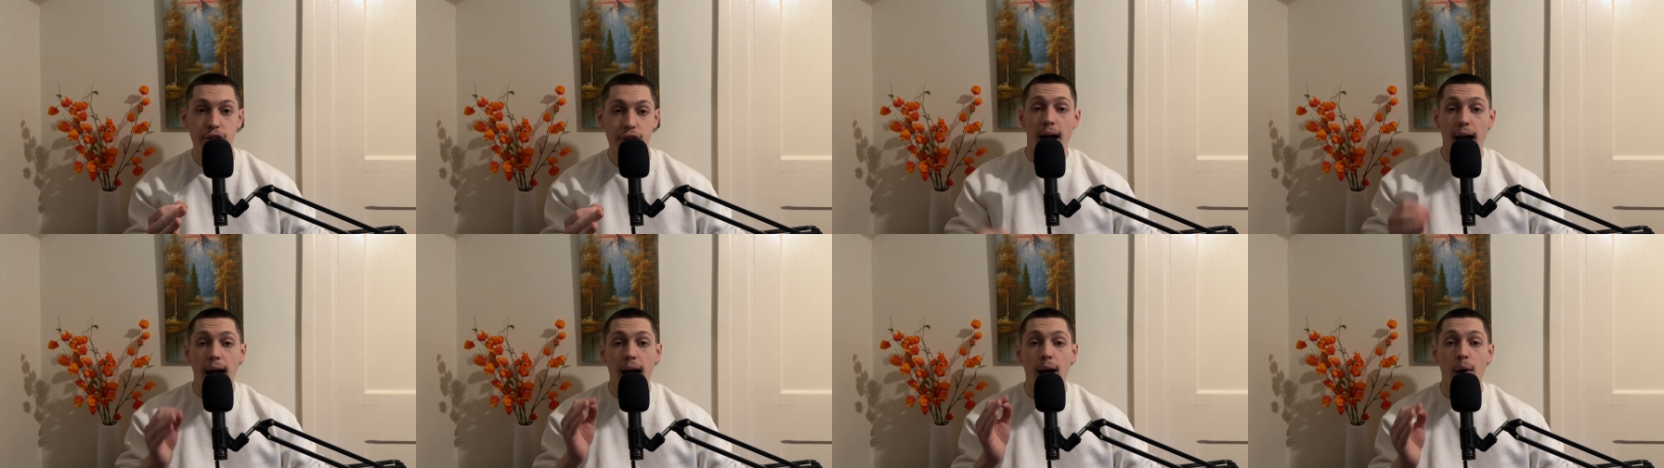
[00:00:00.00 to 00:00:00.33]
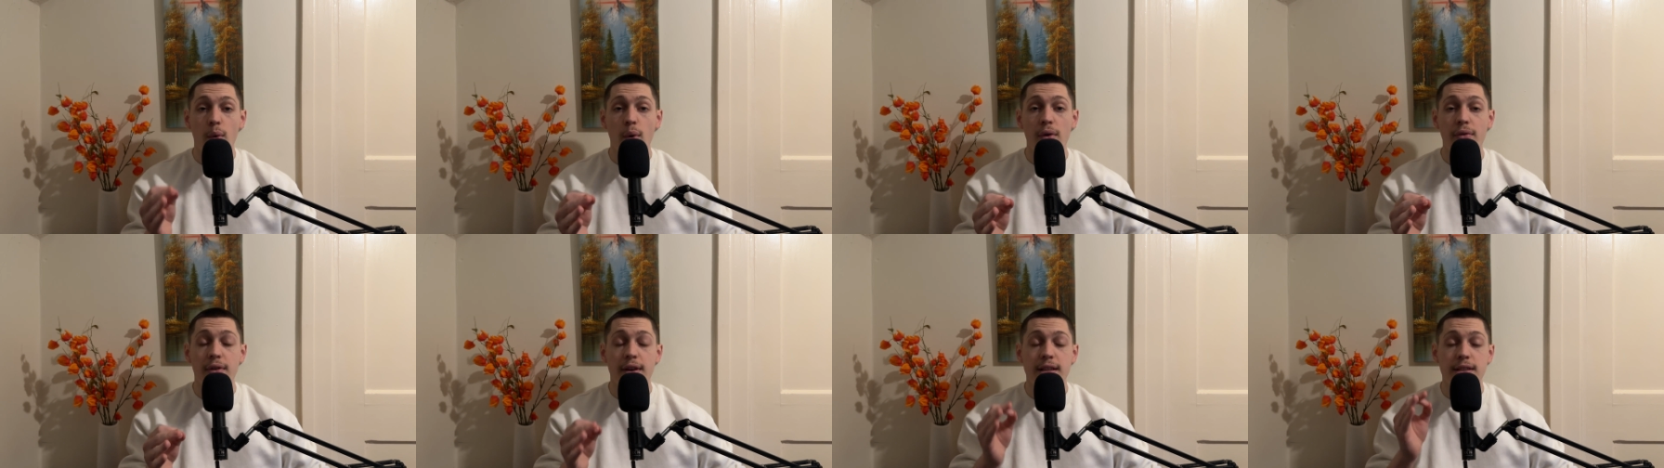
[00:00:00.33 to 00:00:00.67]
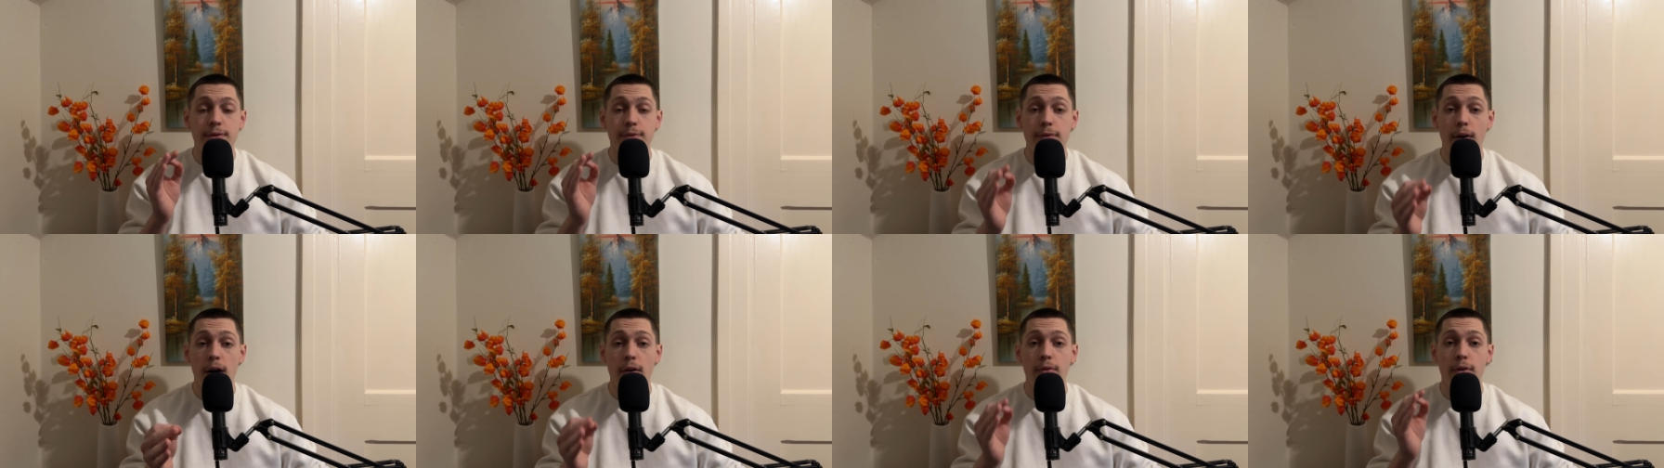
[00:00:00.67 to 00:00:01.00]
However, his
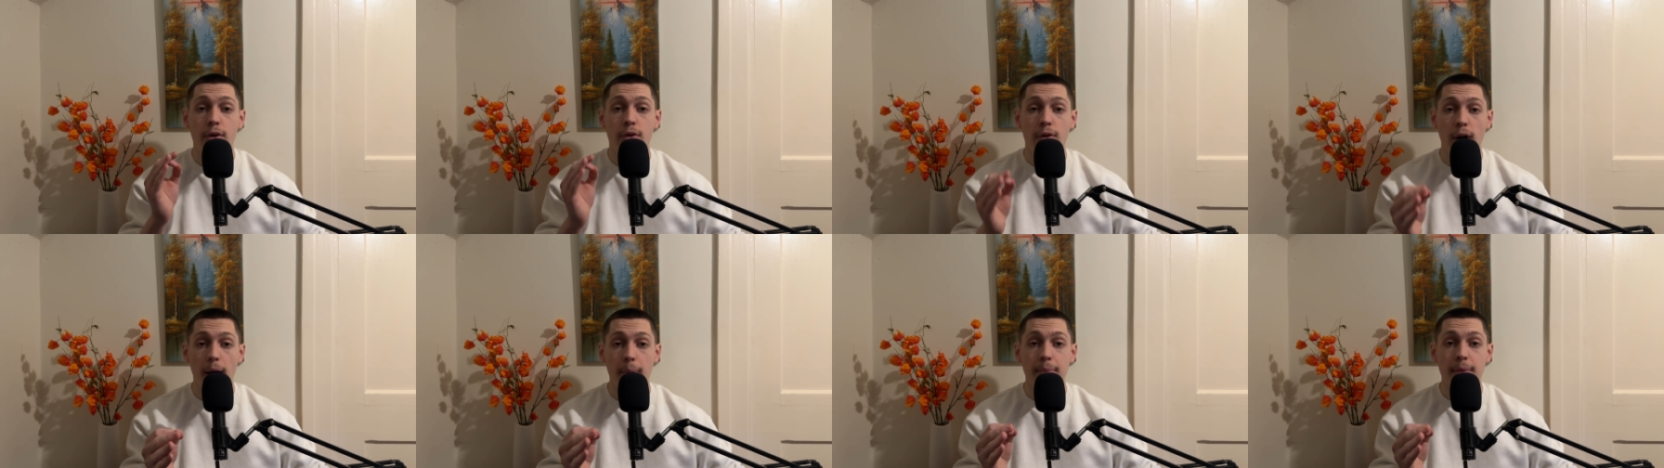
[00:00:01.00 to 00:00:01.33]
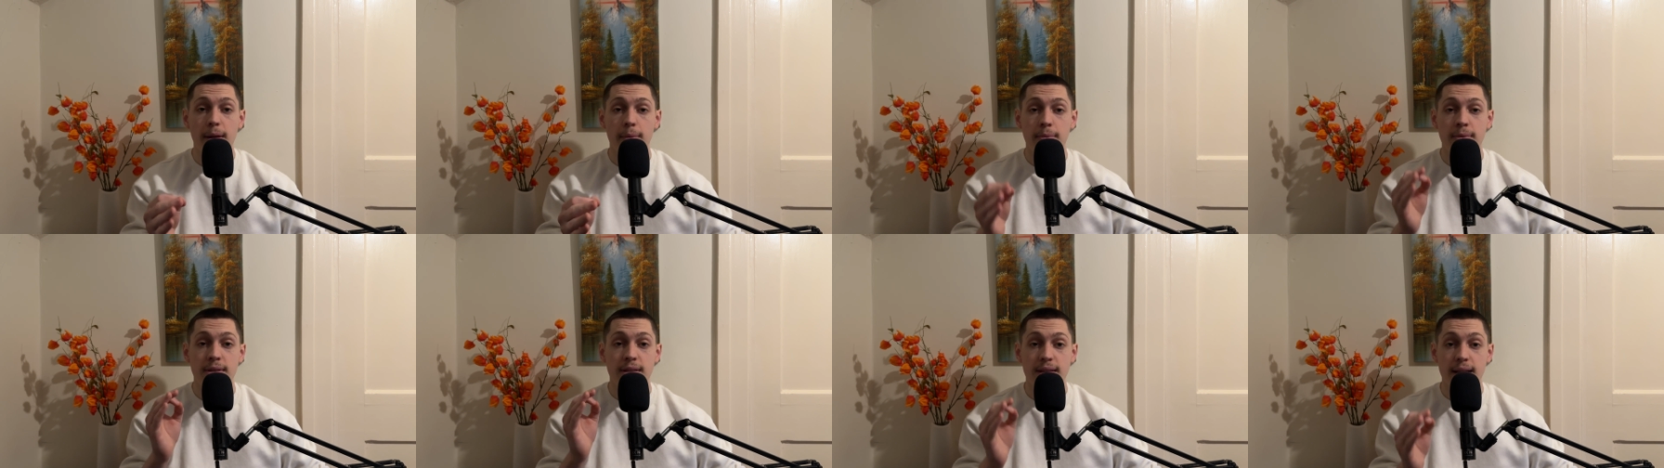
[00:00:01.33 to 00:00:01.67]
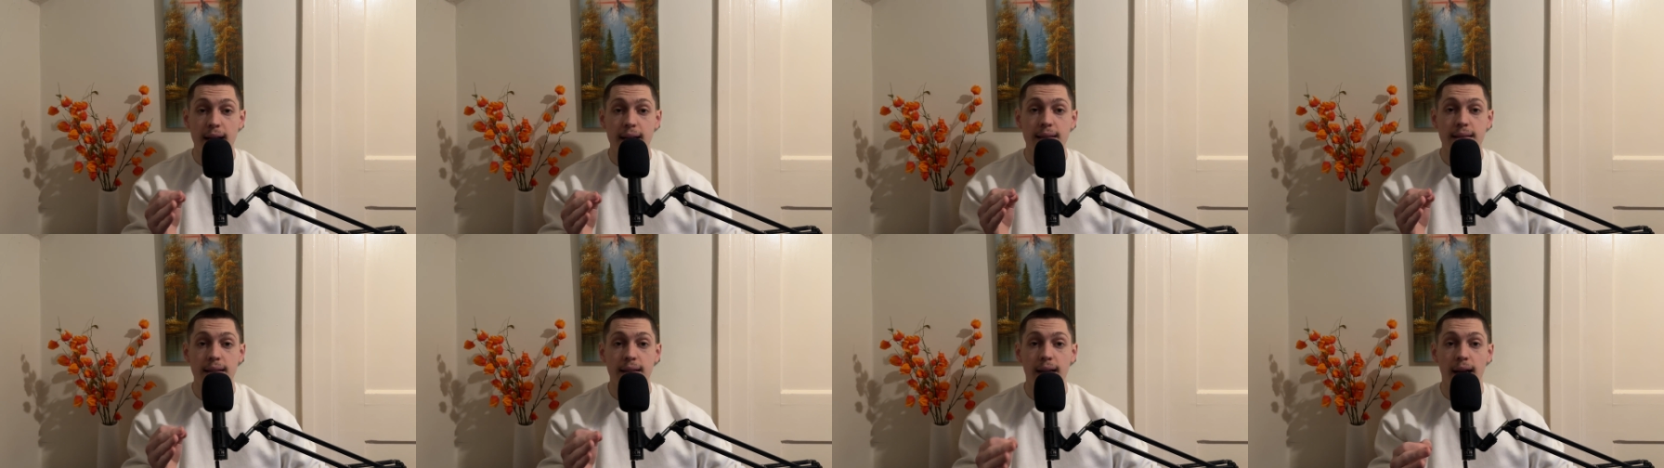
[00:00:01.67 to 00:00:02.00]
father grabbed him, stating,